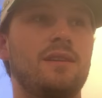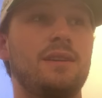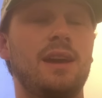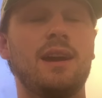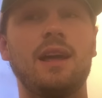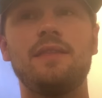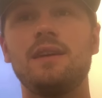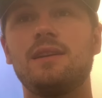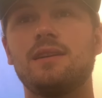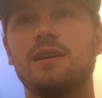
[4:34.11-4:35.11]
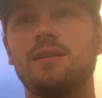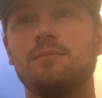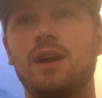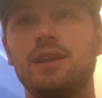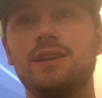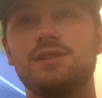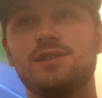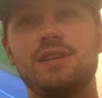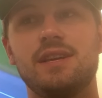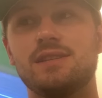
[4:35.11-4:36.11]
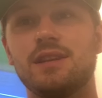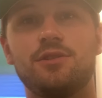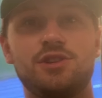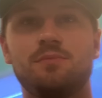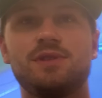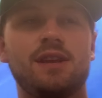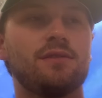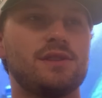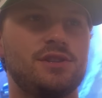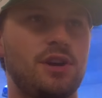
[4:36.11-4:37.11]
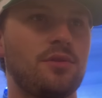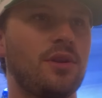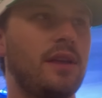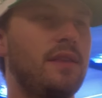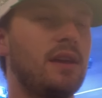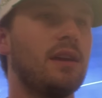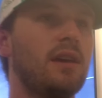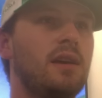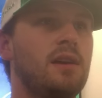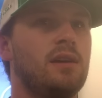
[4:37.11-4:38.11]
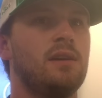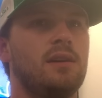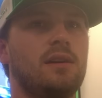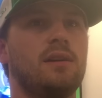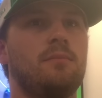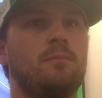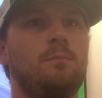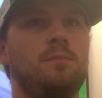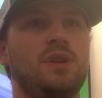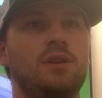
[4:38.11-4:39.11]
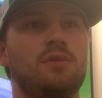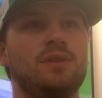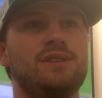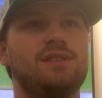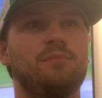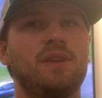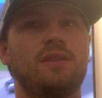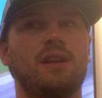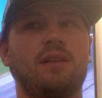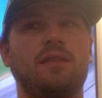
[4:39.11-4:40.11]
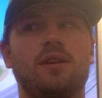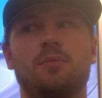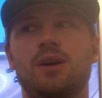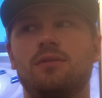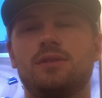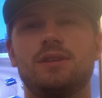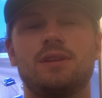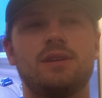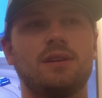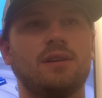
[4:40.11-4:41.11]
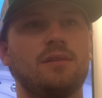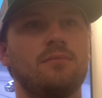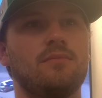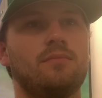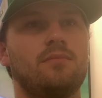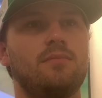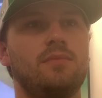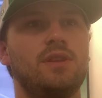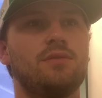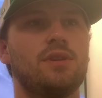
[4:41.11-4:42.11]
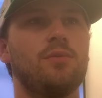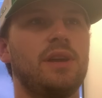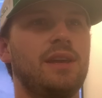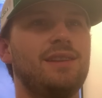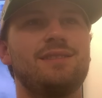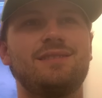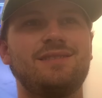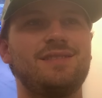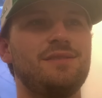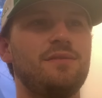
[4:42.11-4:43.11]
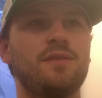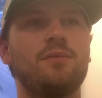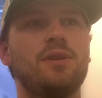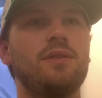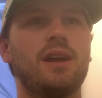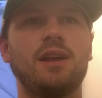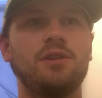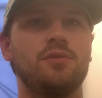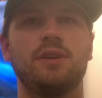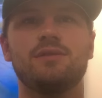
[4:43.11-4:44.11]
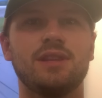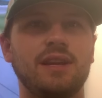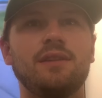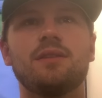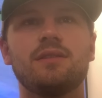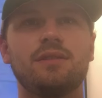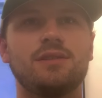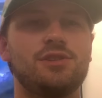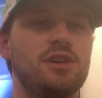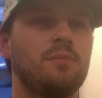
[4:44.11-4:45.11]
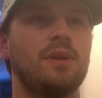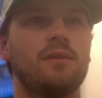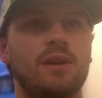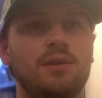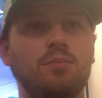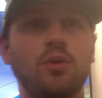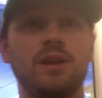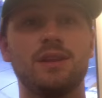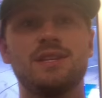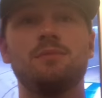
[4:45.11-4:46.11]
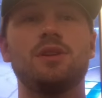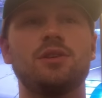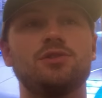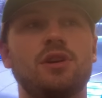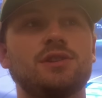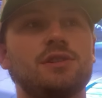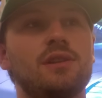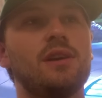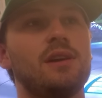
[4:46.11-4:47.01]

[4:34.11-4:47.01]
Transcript: Yeah, I think just seeing his leadership skills in general. I think, you know, it's something that I thought about, you know, going into Front Row, that I knew he was leading the ship and pointing the team in a good direction.